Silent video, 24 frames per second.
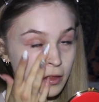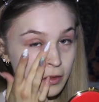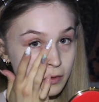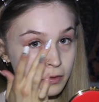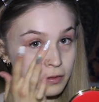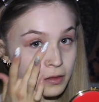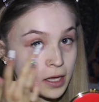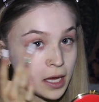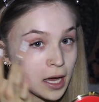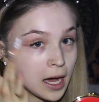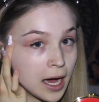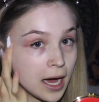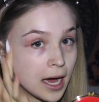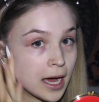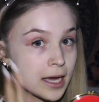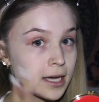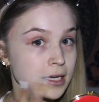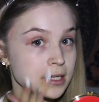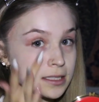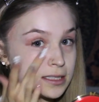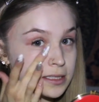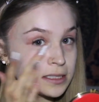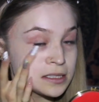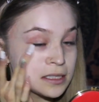the
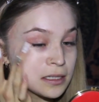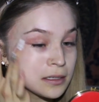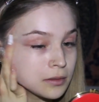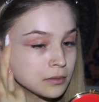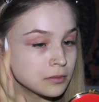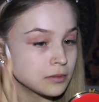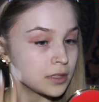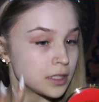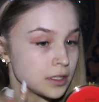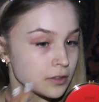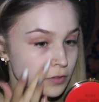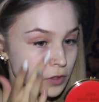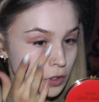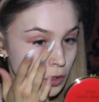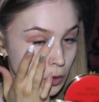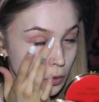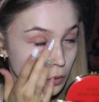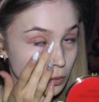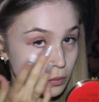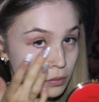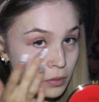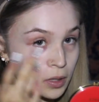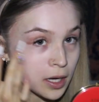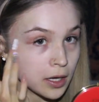eyes, even
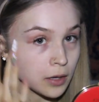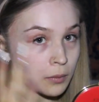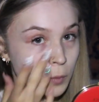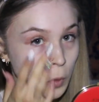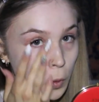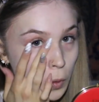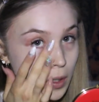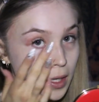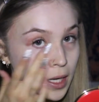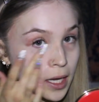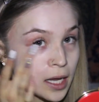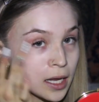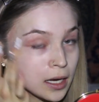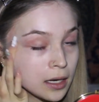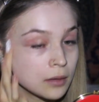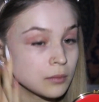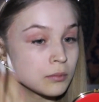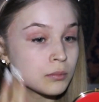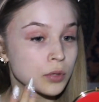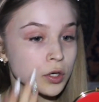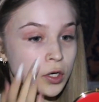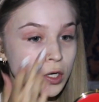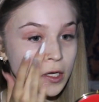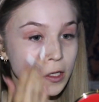though I'm going ahead
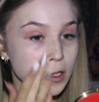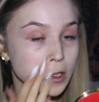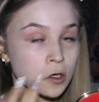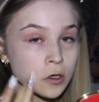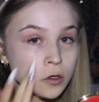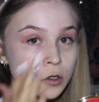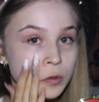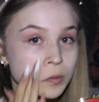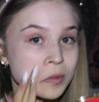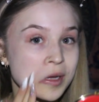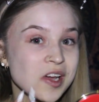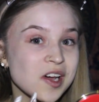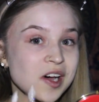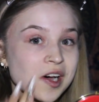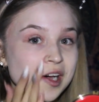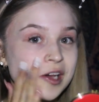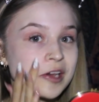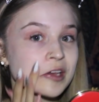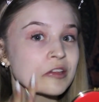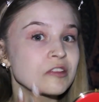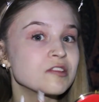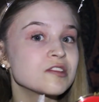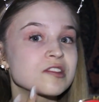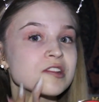and putting it under my
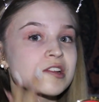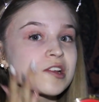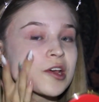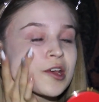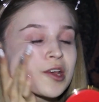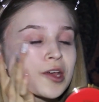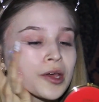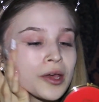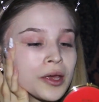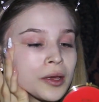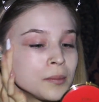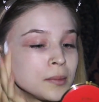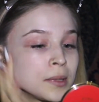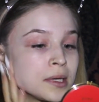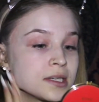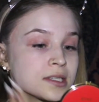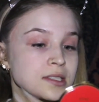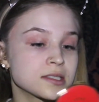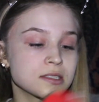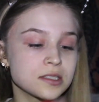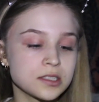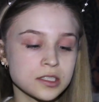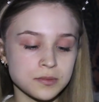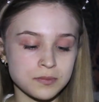eyes. It
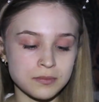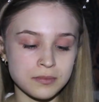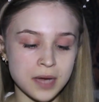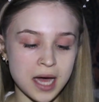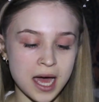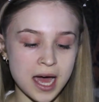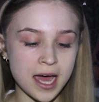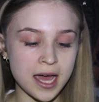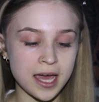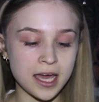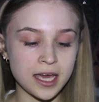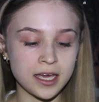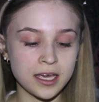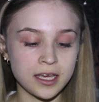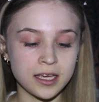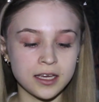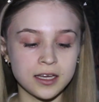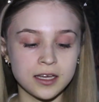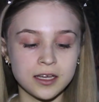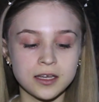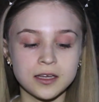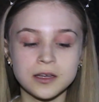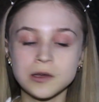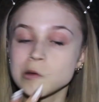makes
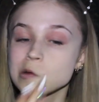my